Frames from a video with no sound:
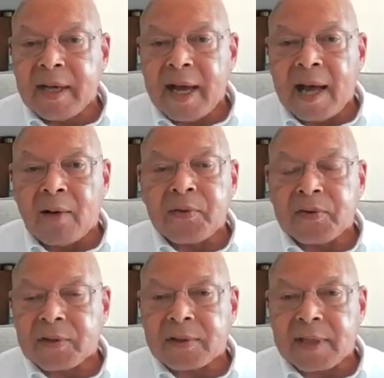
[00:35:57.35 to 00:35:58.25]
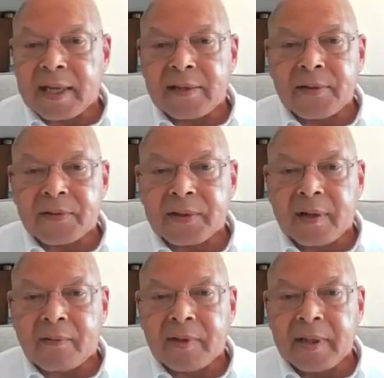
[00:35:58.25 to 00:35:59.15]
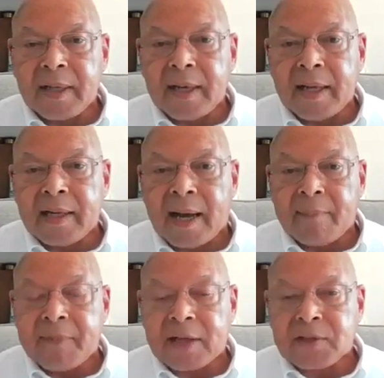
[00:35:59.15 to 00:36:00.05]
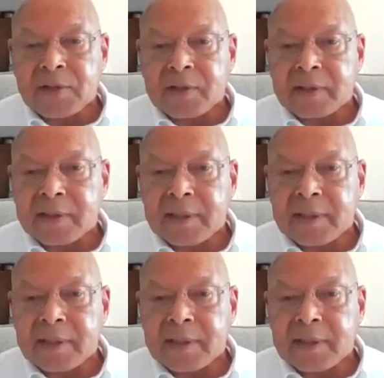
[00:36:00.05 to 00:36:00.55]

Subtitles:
how you sustain yourself. And I'm not sure that